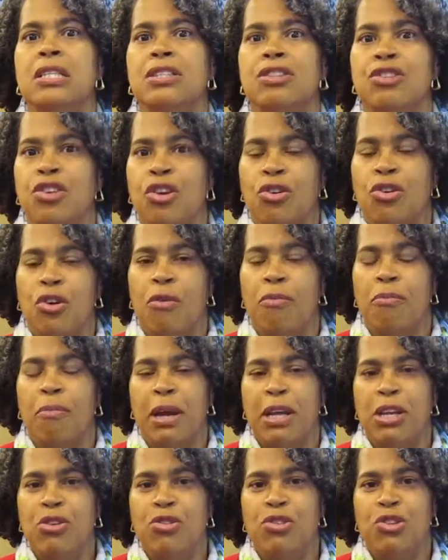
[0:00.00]
Turn off my
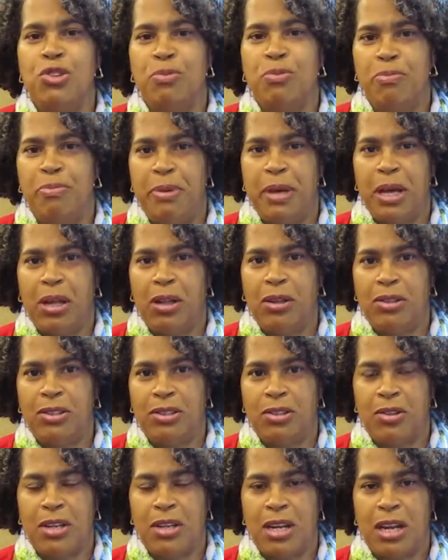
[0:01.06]
YouTube bell
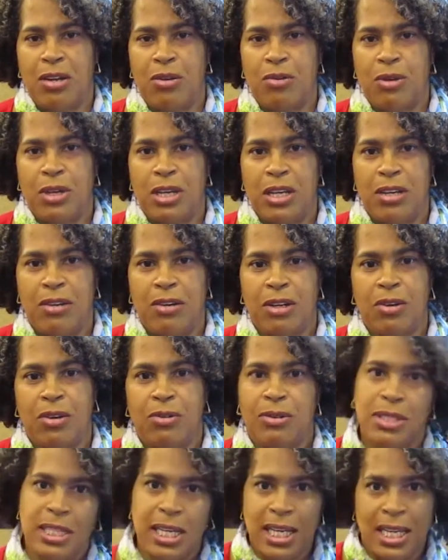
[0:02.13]
so that I don't hear it go
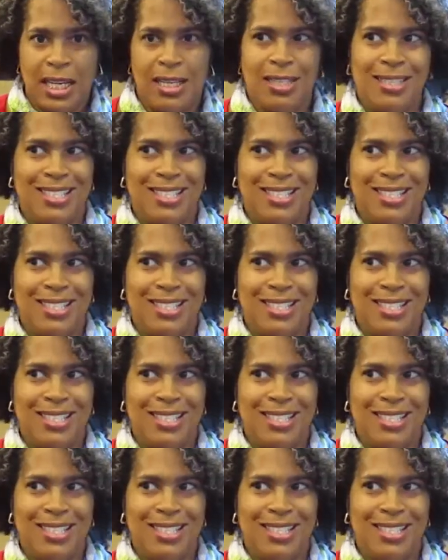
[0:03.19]
ding,